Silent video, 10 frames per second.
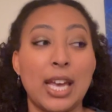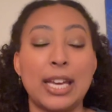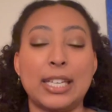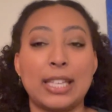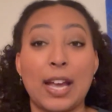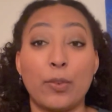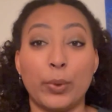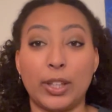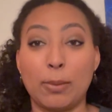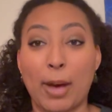because I have
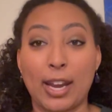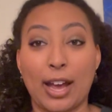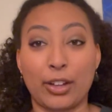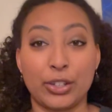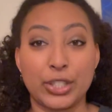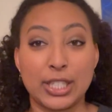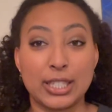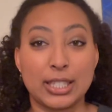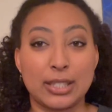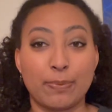really bad allergies
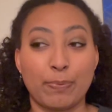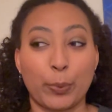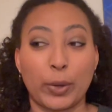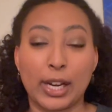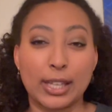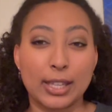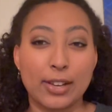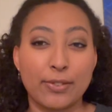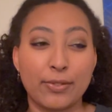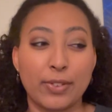where I live,